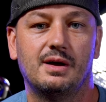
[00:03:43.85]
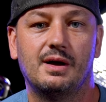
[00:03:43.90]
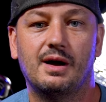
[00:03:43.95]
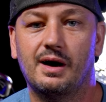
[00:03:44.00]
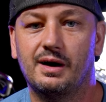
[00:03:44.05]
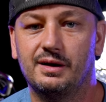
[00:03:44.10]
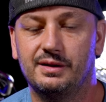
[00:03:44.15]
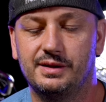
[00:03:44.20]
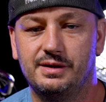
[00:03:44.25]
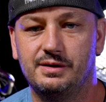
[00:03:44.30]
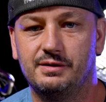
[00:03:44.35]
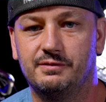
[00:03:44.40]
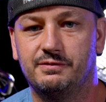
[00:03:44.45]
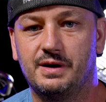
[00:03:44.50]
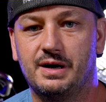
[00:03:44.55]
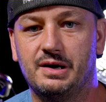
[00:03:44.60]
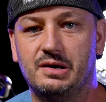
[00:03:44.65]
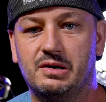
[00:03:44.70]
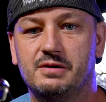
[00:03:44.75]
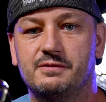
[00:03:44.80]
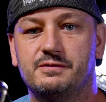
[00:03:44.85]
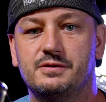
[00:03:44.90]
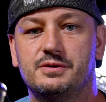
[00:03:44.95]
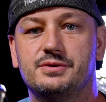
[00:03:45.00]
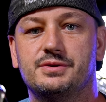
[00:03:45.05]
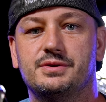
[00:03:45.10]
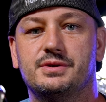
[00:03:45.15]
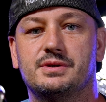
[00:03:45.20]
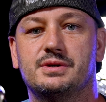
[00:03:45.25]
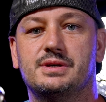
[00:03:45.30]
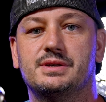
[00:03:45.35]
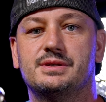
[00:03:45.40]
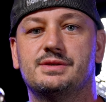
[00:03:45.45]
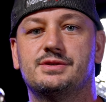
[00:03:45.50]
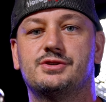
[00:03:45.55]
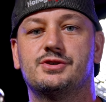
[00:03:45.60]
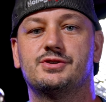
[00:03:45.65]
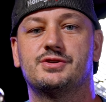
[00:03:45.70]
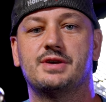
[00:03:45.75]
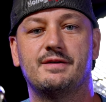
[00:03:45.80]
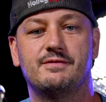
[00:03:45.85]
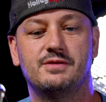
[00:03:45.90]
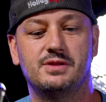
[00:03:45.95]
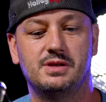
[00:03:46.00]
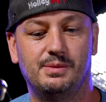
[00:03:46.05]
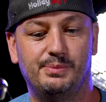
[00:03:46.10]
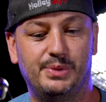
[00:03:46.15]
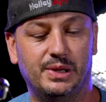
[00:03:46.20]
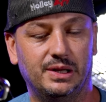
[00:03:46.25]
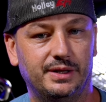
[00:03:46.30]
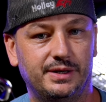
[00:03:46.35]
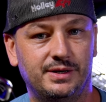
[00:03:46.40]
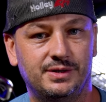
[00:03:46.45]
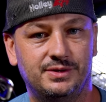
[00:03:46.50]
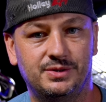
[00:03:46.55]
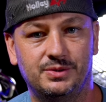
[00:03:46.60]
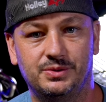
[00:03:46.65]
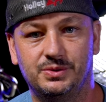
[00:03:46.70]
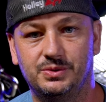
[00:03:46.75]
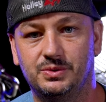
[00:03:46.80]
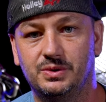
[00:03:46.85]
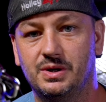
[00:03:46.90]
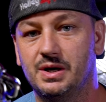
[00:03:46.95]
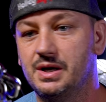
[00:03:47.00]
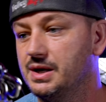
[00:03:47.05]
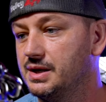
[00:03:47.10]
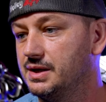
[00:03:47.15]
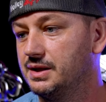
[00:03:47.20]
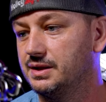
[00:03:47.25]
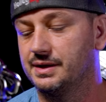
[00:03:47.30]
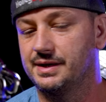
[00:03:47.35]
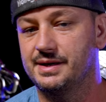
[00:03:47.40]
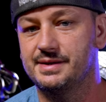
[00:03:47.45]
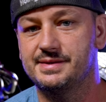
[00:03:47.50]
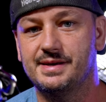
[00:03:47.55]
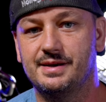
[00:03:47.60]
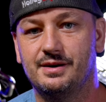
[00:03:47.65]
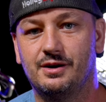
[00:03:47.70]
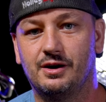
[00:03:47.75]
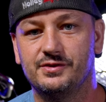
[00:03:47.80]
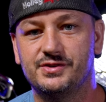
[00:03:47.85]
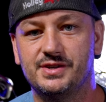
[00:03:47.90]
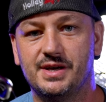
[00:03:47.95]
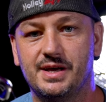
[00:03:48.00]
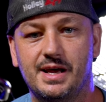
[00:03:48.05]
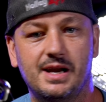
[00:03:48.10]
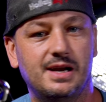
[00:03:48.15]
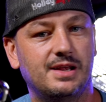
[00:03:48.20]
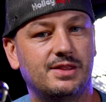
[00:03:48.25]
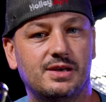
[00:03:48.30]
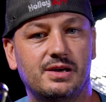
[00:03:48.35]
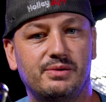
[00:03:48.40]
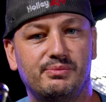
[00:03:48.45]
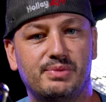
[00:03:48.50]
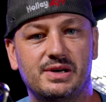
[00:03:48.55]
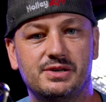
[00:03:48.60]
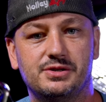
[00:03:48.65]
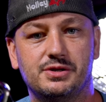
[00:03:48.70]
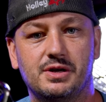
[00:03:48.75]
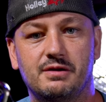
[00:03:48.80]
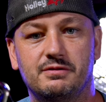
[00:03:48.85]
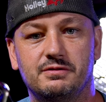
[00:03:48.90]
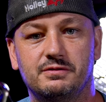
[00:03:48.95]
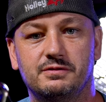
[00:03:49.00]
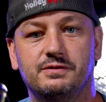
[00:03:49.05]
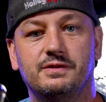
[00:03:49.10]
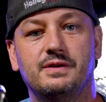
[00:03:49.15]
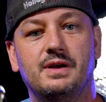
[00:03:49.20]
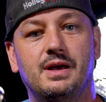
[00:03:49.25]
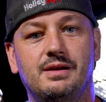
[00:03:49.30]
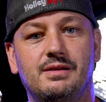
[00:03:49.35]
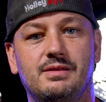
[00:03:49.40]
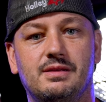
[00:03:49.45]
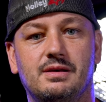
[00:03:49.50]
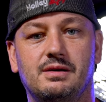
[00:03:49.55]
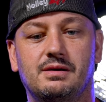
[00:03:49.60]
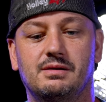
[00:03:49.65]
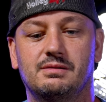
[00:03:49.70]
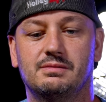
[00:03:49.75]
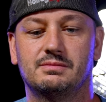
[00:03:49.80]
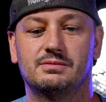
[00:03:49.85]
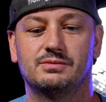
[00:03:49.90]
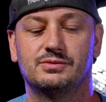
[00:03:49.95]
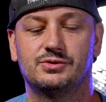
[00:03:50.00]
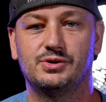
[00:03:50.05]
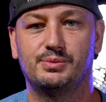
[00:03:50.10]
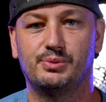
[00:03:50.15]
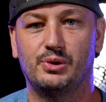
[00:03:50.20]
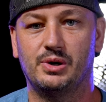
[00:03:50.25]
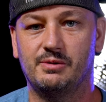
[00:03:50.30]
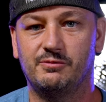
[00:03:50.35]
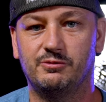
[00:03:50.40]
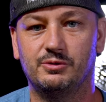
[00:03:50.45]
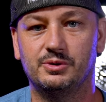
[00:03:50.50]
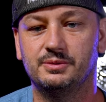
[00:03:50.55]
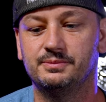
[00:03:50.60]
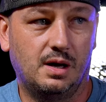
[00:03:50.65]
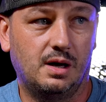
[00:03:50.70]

Holley EFI offers, is just having the ability to, like I said, offset anything based off of anything. Super helpful.